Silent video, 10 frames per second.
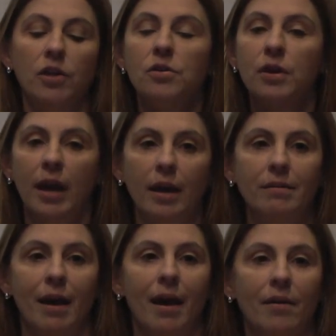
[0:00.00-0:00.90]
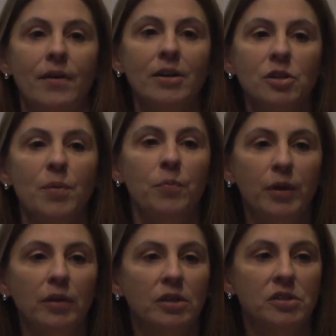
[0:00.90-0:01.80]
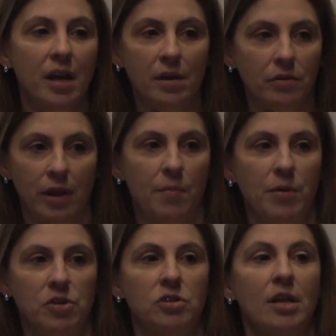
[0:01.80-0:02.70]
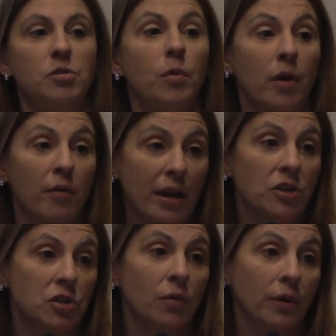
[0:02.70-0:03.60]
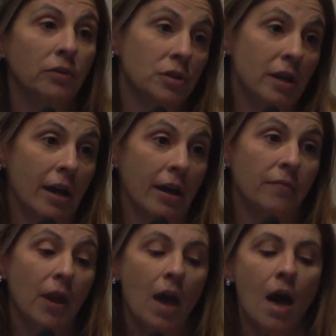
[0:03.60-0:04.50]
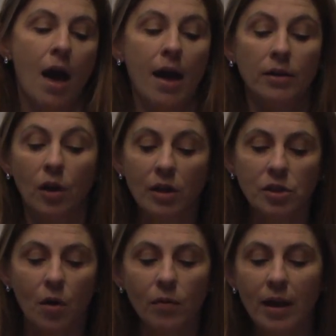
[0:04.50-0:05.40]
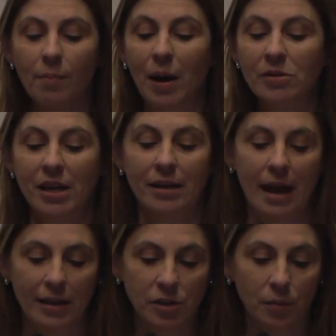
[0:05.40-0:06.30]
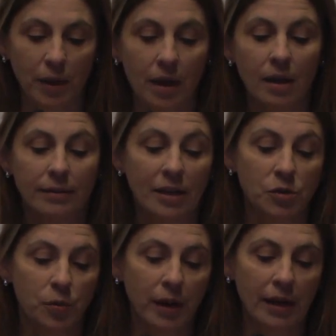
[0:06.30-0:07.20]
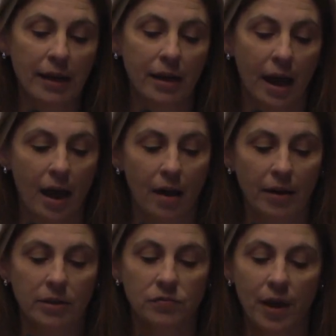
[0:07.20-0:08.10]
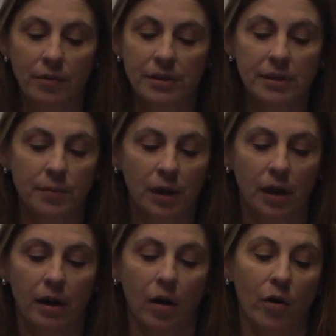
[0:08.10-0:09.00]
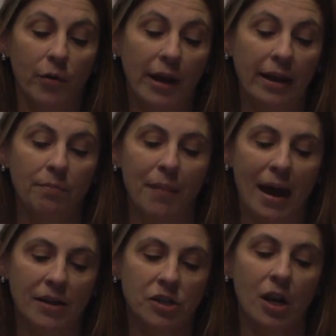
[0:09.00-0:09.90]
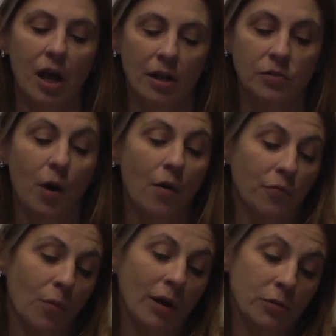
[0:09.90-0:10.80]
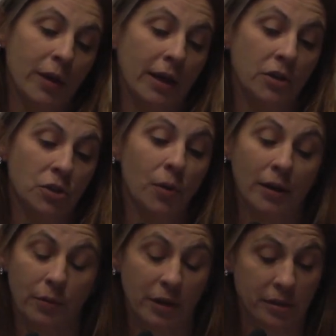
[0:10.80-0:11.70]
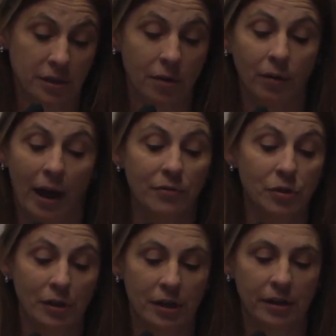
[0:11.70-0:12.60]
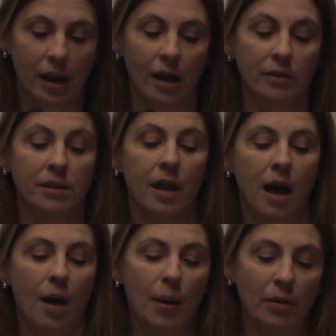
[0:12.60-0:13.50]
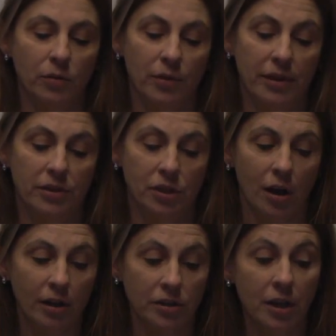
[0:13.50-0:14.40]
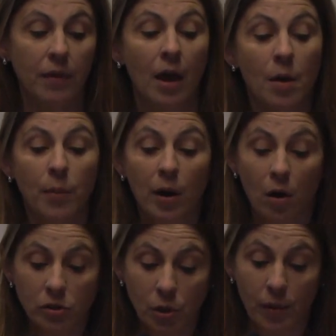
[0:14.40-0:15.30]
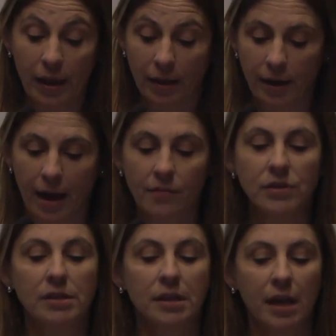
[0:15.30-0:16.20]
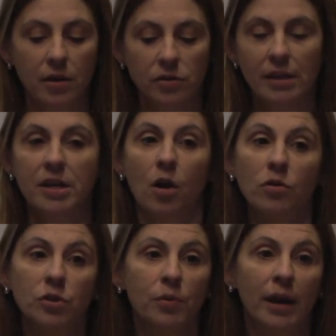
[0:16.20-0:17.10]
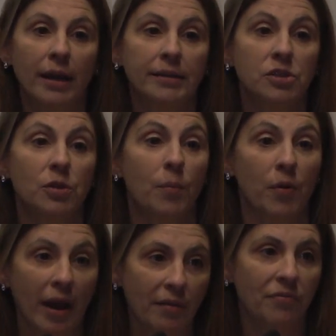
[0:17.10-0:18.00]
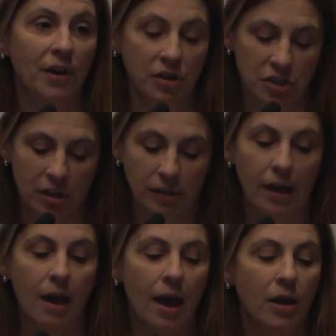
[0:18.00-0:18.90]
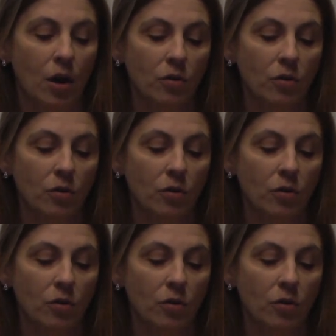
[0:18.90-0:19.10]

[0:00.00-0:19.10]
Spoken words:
you can have actually pretty detailed images that we're already showing today. And not only about the anatomy, that really is very similar, or we can match a lot of what we can do, and we still have to learn a lot about with histology, but also we can have details that are also related to the brain function and